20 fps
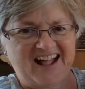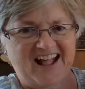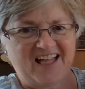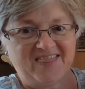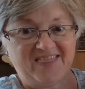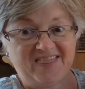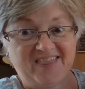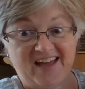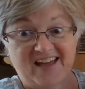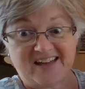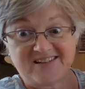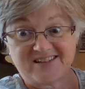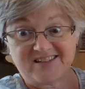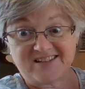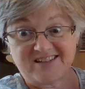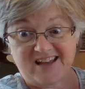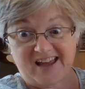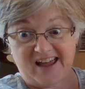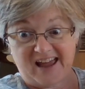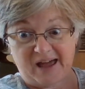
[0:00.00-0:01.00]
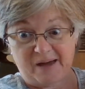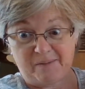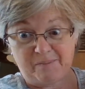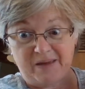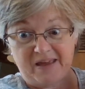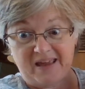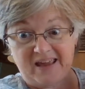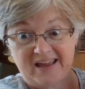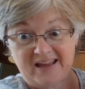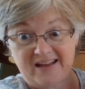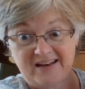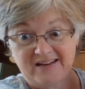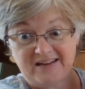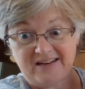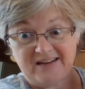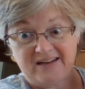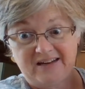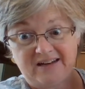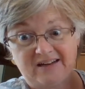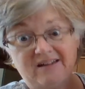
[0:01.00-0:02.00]
And that's the happy
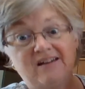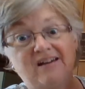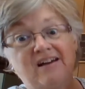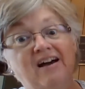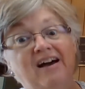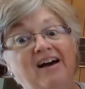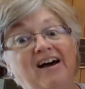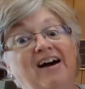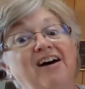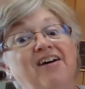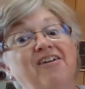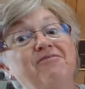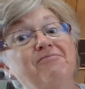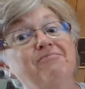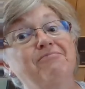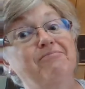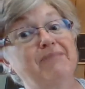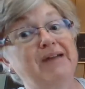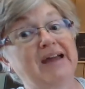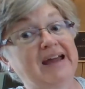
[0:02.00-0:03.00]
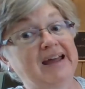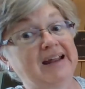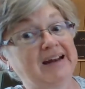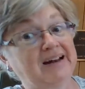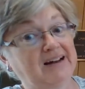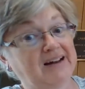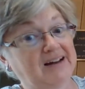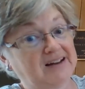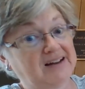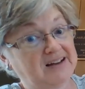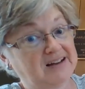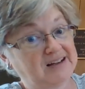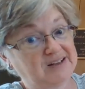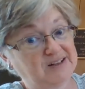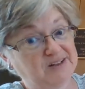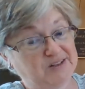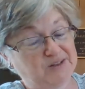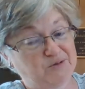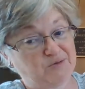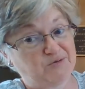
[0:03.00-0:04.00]
ending of
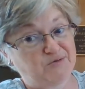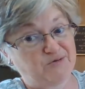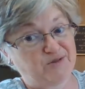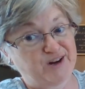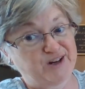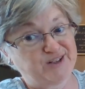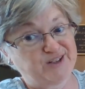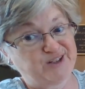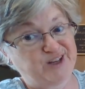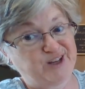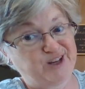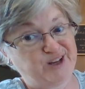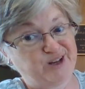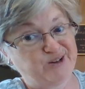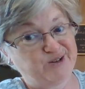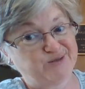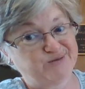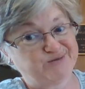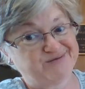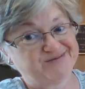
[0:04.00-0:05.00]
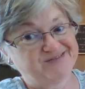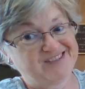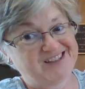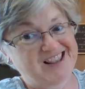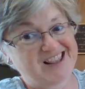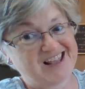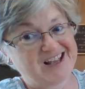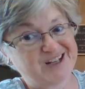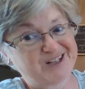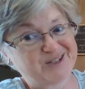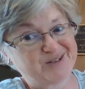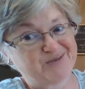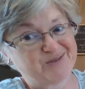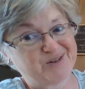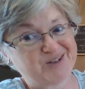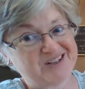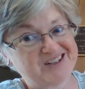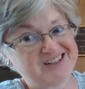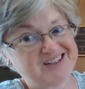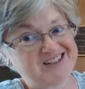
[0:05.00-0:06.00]
Madeline's Rescue. Thanks for
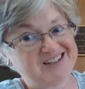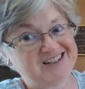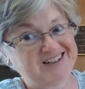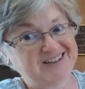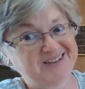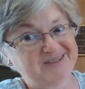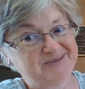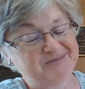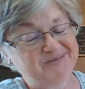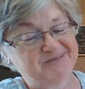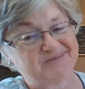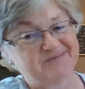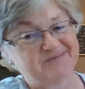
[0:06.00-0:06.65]
listening.